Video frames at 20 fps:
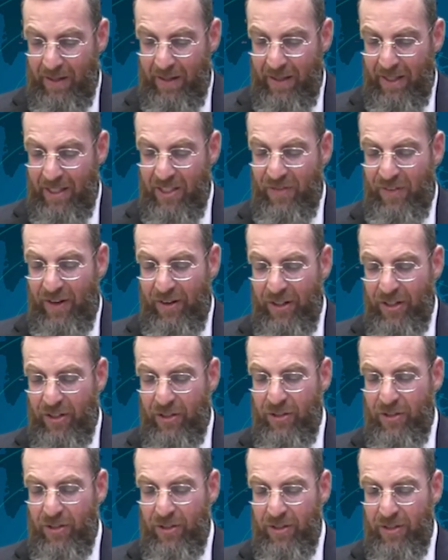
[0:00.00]
It's very
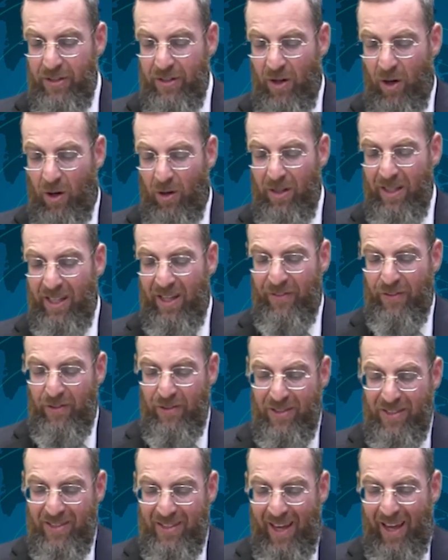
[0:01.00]
good only if
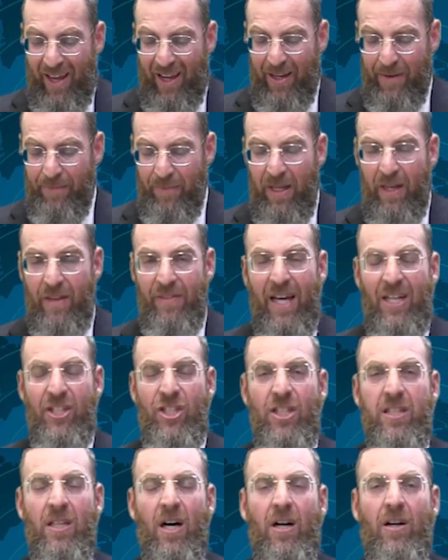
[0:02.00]
you say that
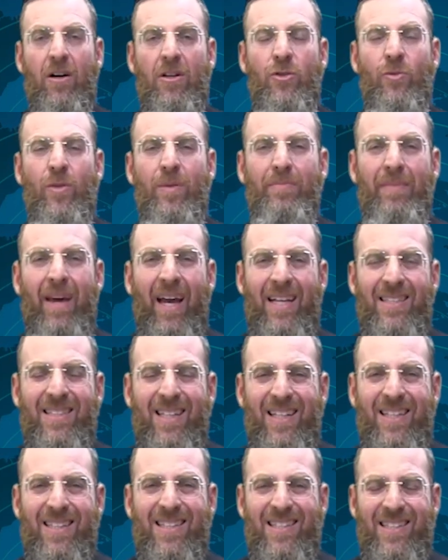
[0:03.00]
shlokos remains
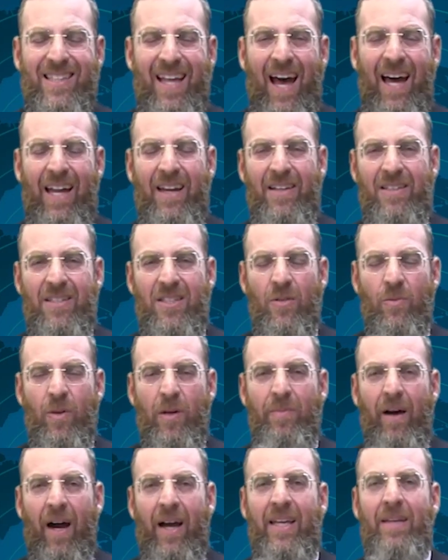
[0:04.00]
in its status,
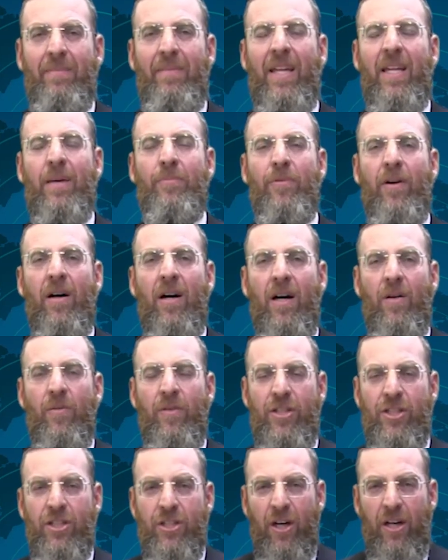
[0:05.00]
whereby he made a bracha
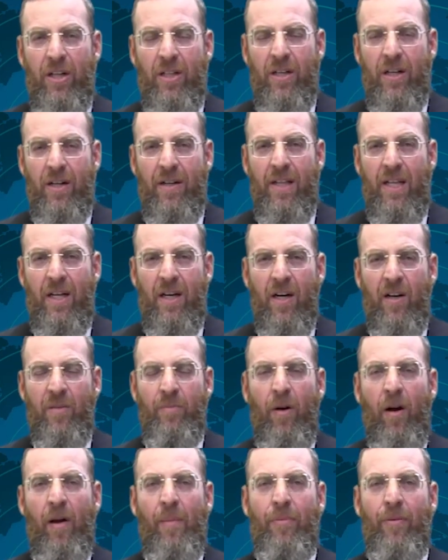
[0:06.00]
rishona or
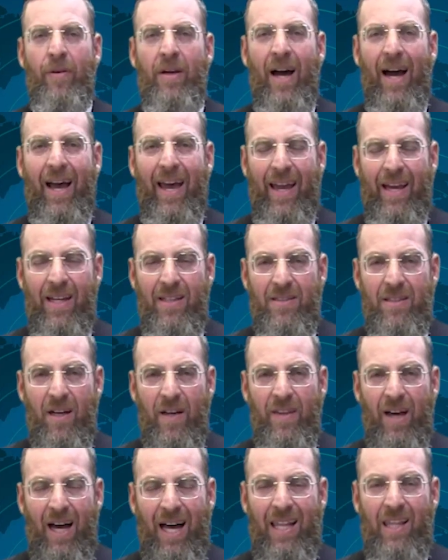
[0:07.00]
bari priha ha'etz
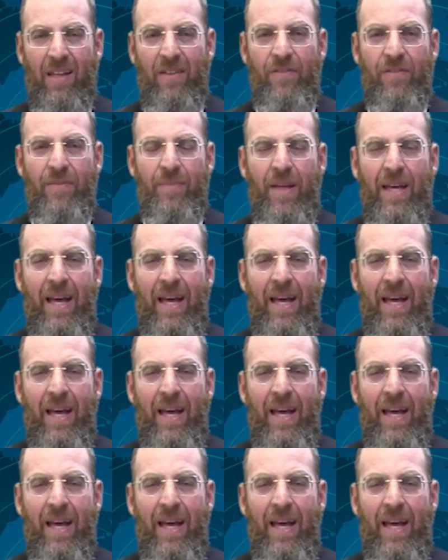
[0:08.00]
on the aleph,